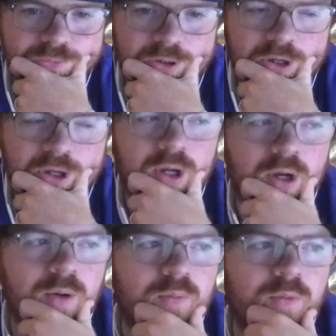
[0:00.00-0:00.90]

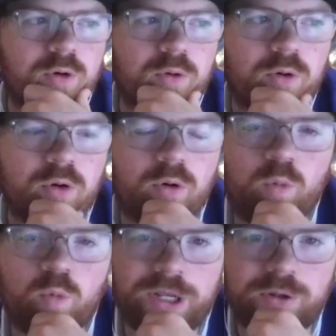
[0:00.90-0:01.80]

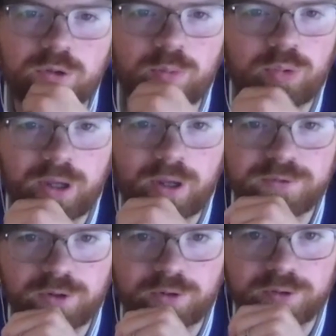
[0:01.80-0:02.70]
When do the playoffs
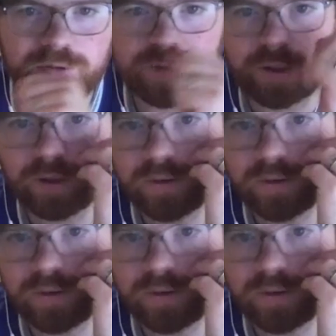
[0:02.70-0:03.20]
start this year?